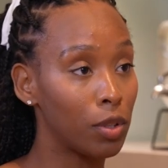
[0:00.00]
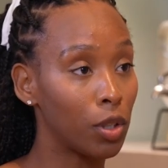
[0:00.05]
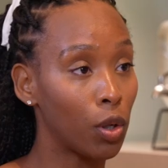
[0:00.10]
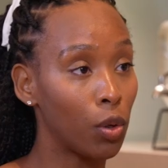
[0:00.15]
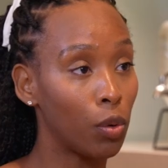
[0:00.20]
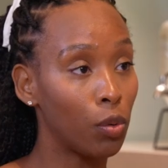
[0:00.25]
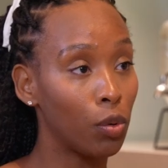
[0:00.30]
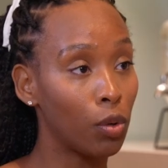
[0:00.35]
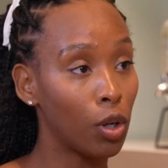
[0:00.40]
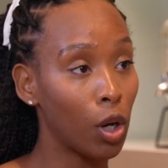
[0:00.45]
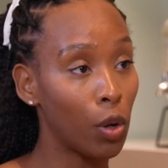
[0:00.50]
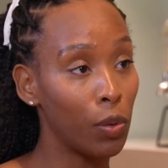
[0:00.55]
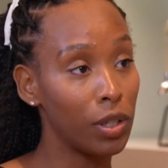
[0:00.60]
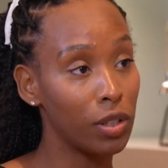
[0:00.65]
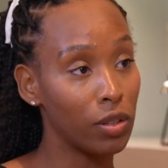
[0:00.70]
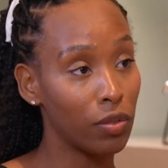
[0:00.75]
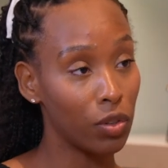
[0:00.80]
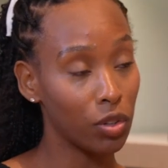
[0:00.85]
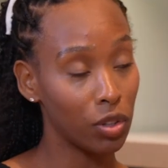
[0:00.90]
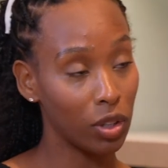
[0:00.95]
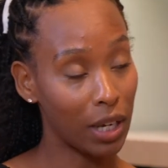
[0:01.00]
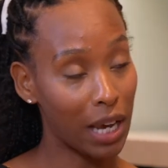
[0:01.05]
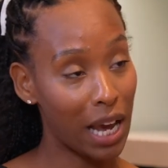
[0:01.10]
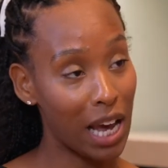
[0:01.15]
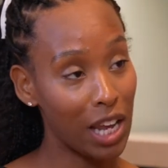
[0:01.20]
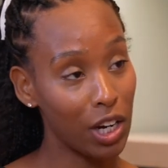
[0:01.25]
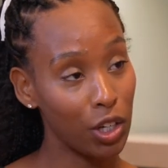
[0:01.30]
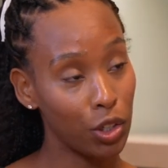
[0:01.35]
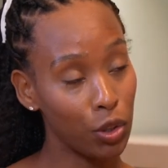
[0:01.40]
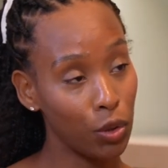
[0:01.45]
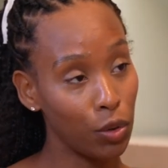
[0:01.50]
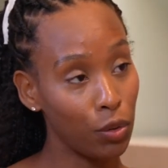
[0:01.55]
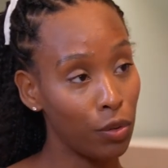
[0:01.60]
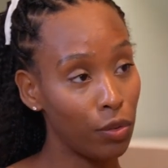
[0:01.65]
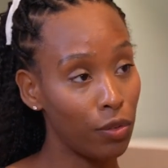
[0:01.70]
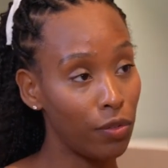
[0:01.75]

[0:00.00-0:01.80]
So going into foster care, how did you